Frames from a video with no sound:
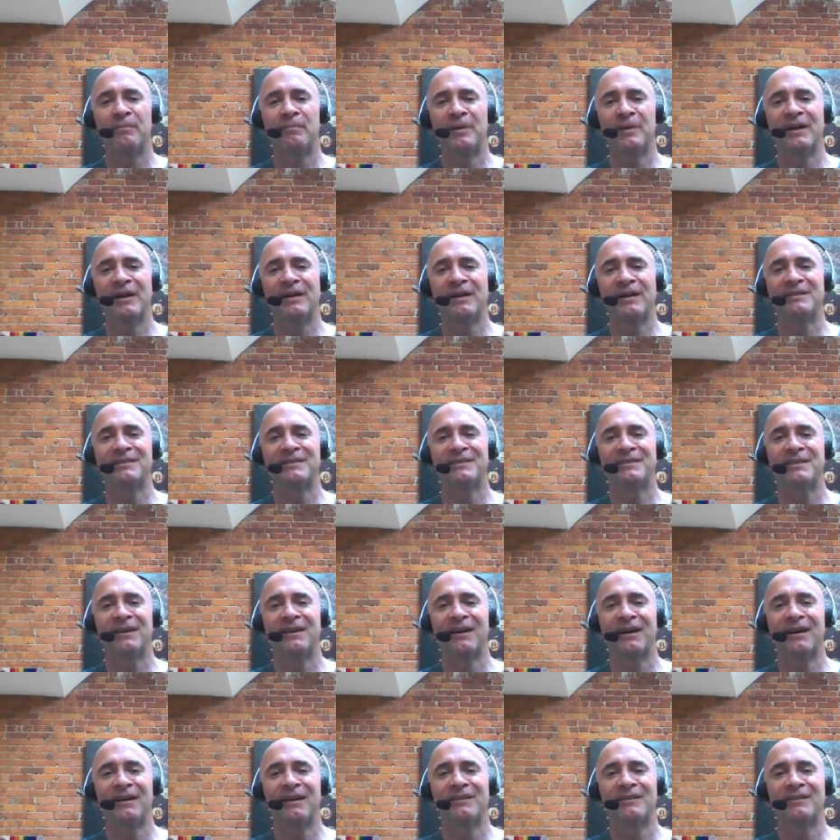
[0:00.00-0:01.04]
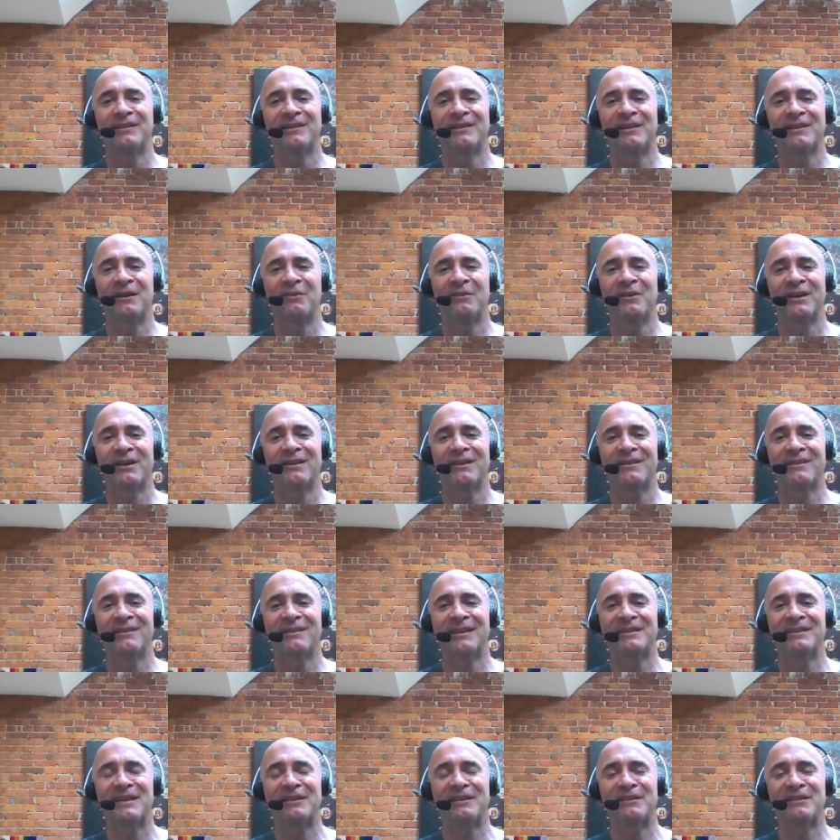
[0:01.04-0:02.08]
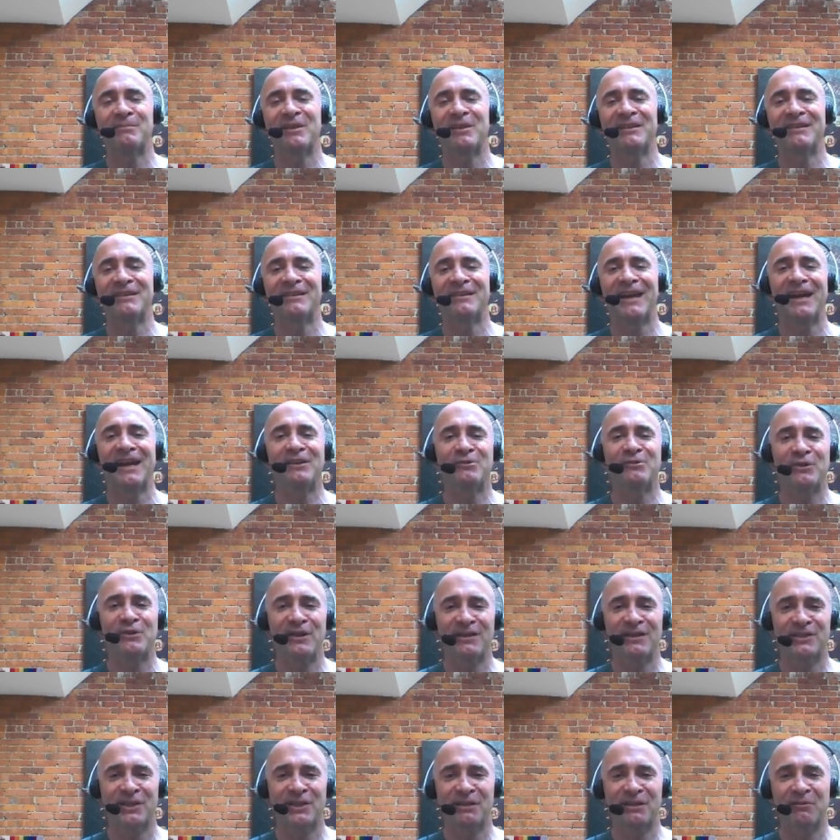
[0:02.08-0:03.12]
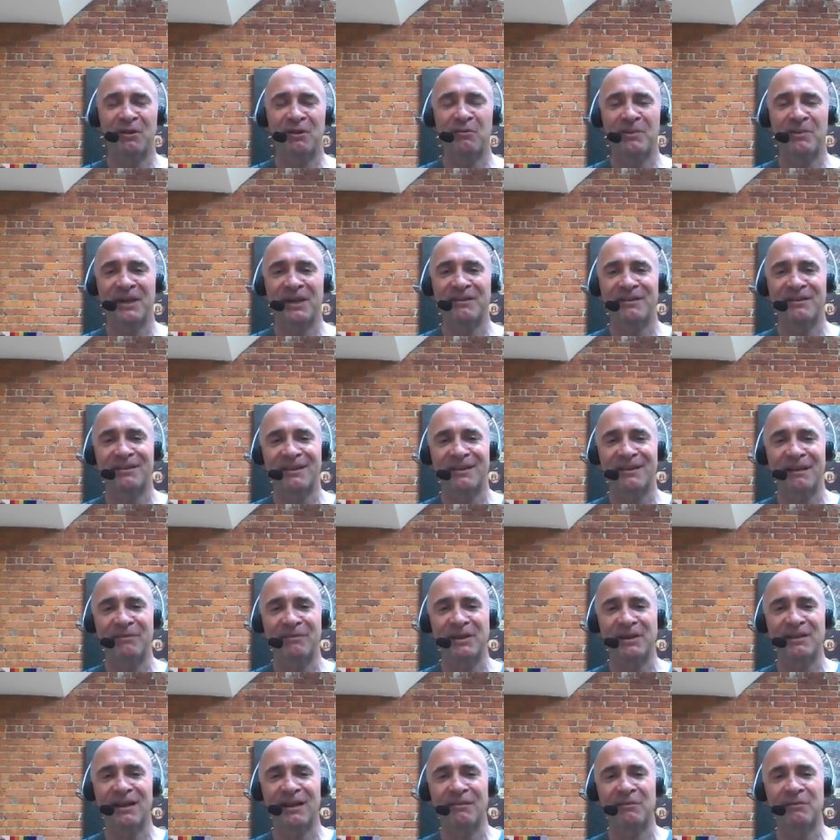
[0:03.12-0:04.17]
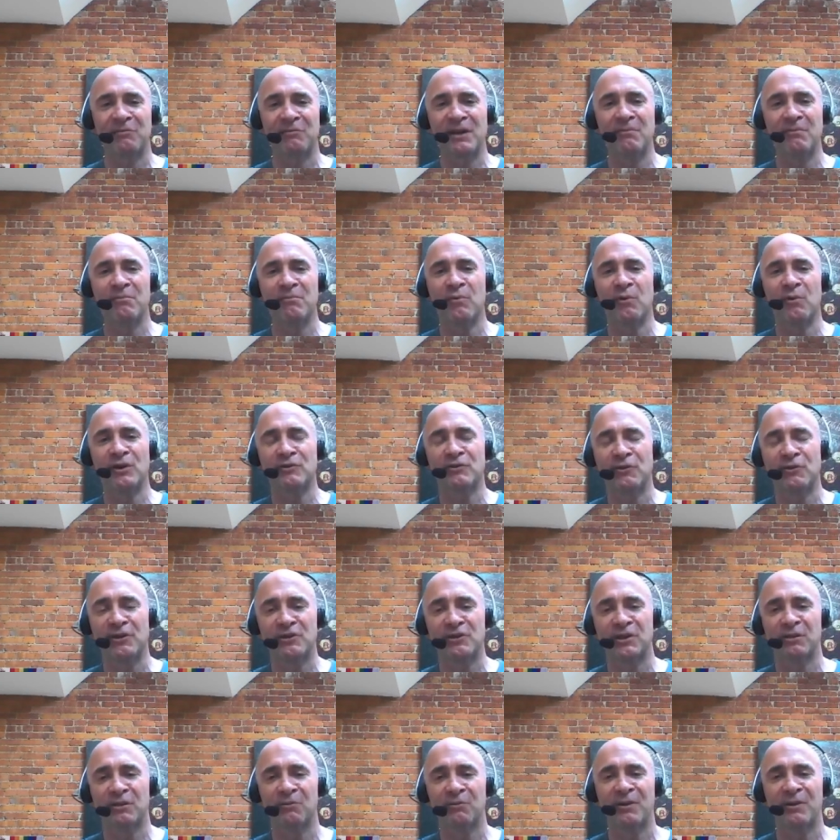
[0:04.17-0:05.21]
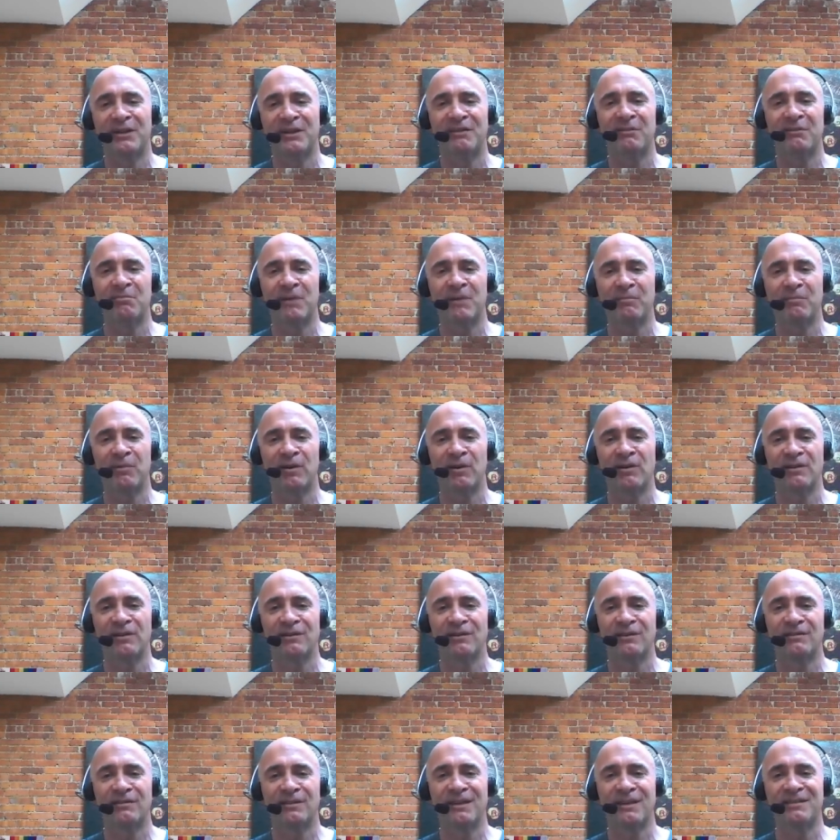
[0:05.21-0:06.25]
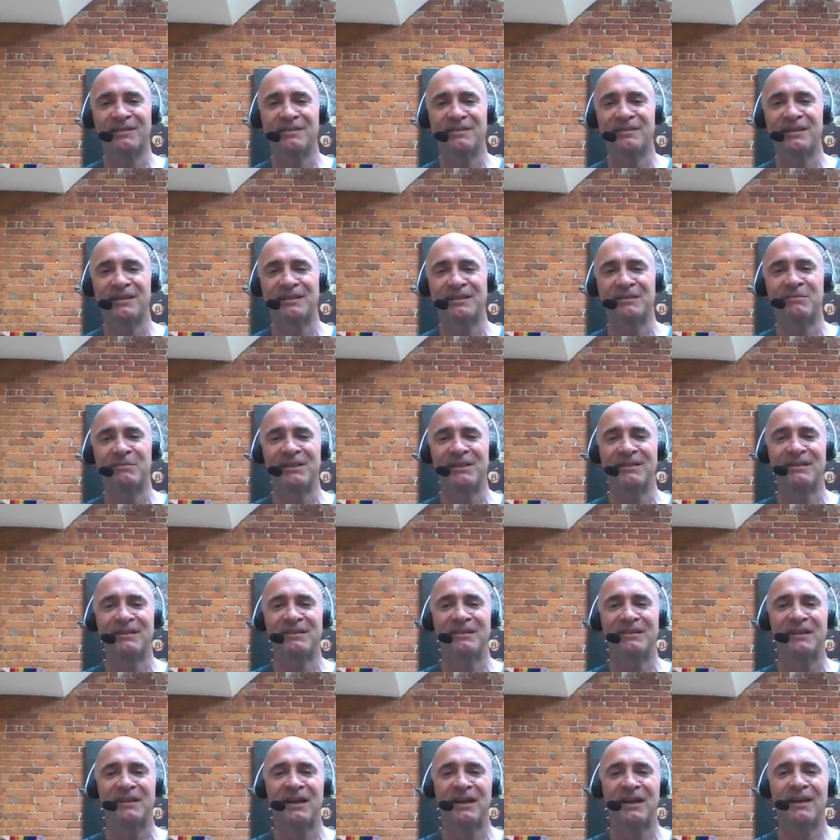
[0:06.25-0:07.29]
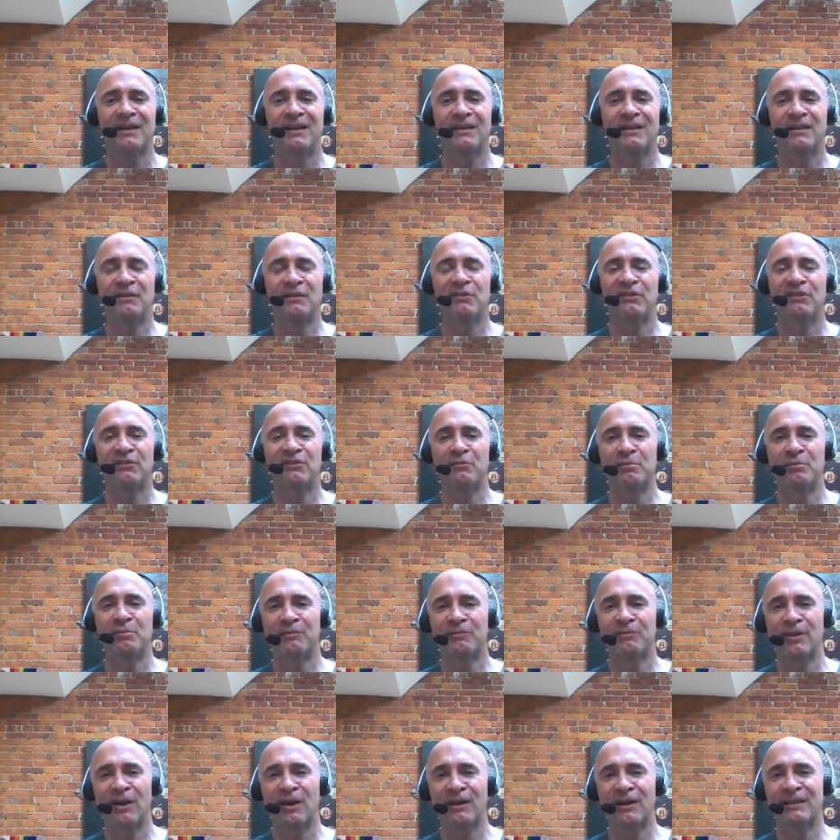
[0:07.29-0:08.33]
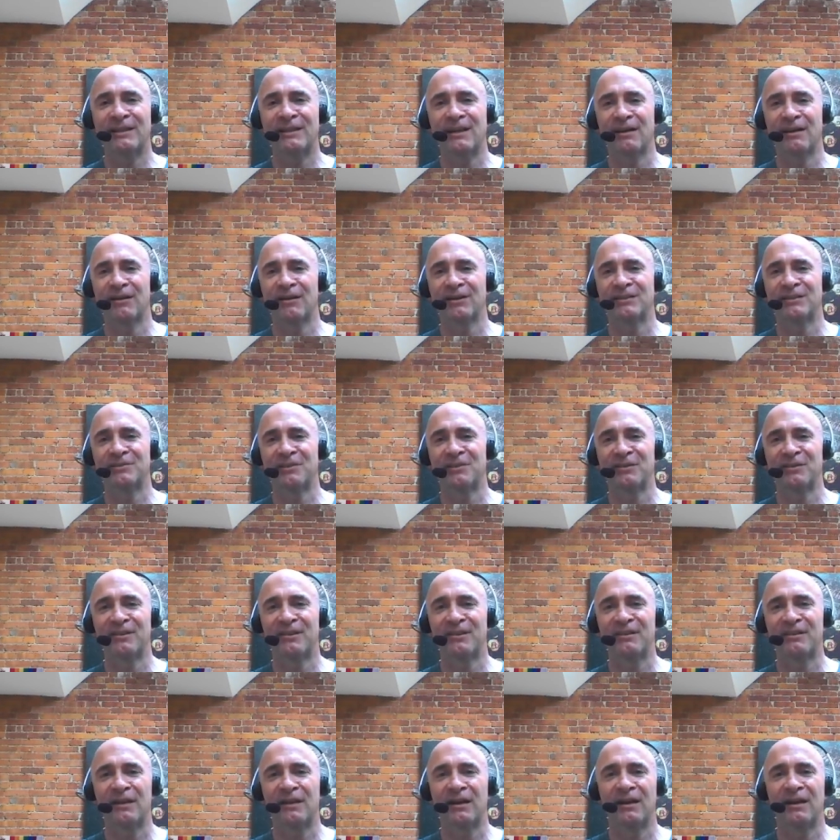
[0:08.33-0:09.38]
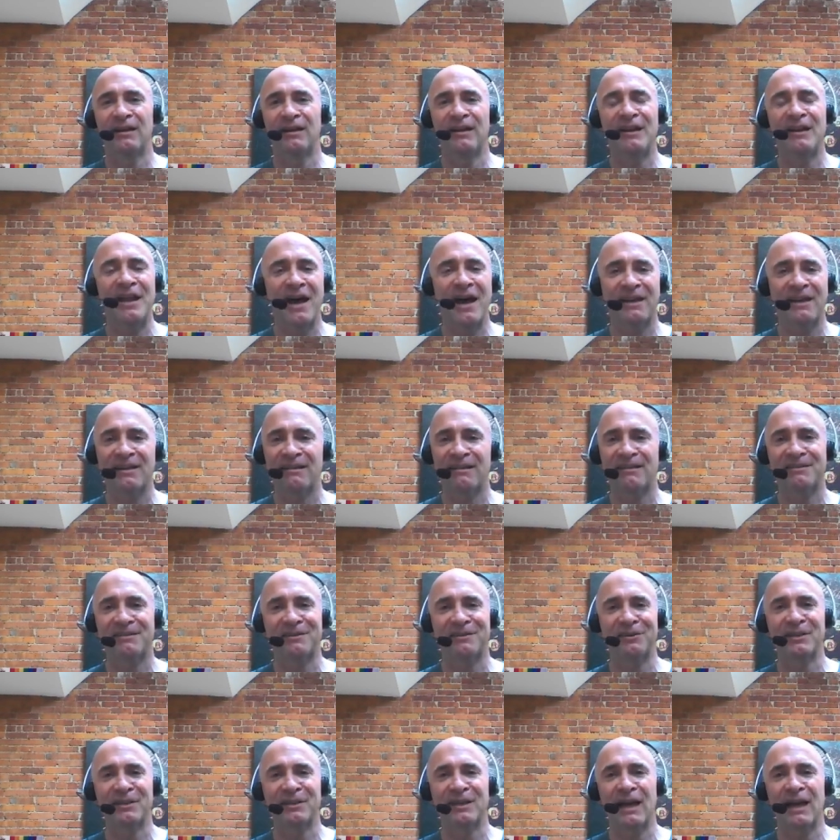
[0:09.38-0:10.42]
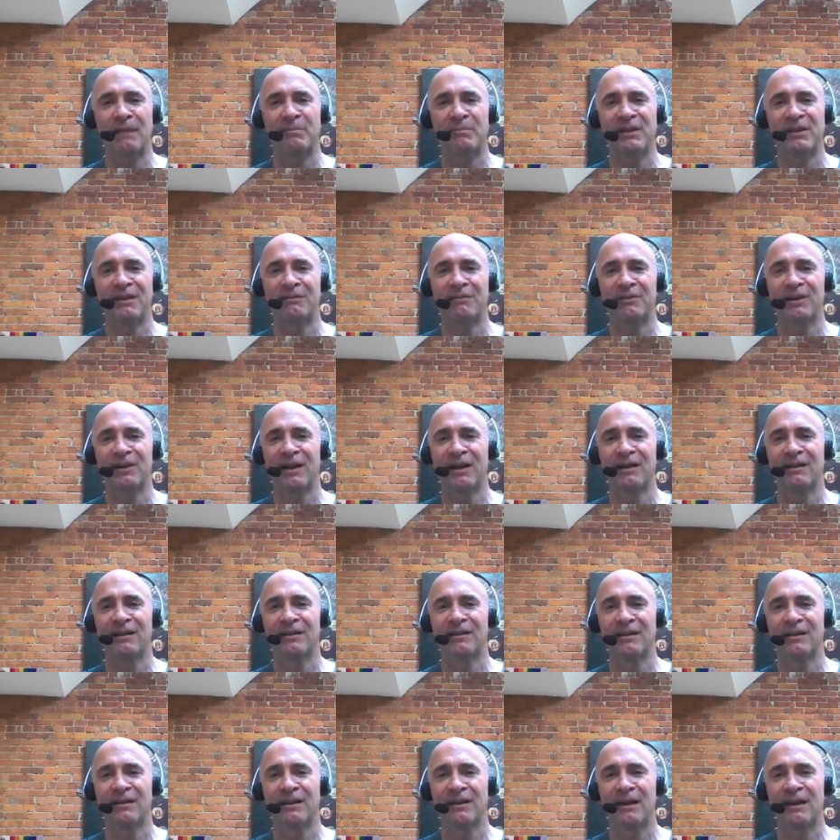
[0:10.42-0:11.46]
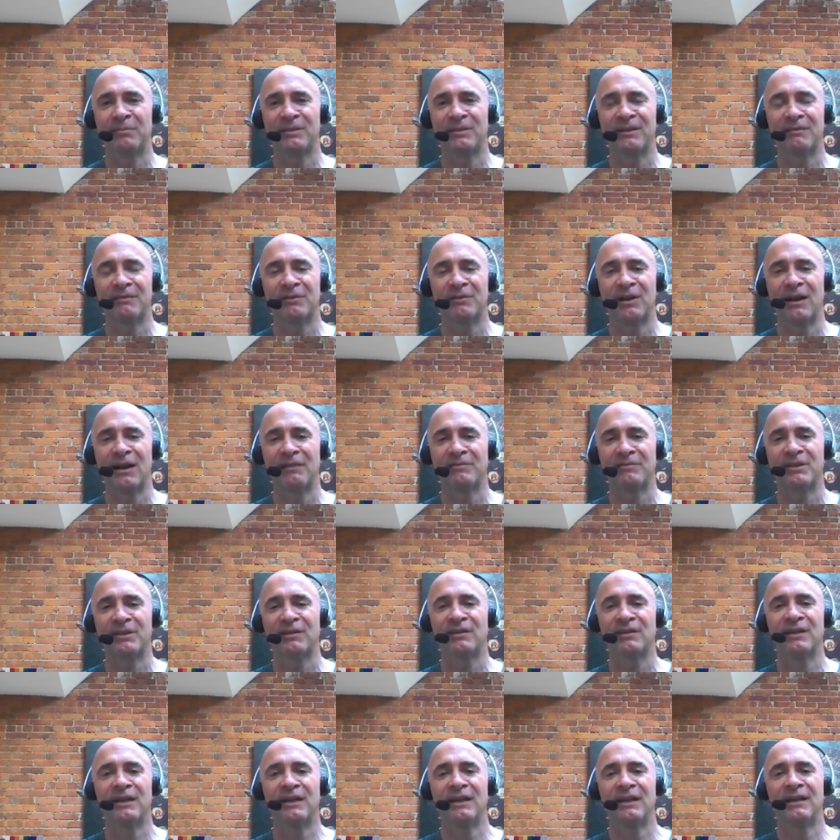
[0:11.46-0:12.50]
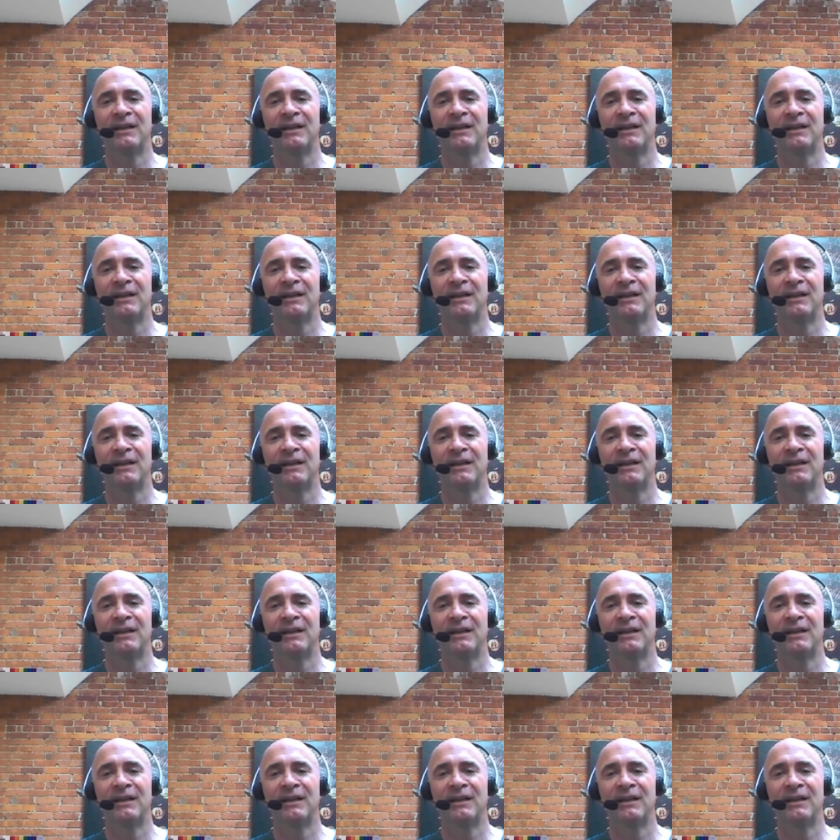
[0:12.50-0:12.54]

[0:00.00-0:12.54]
but they tend to be these traditional romances. Having written more traditional ones with my partner, they tend to be these, you know, super flawed characters, not necessarily happily ever after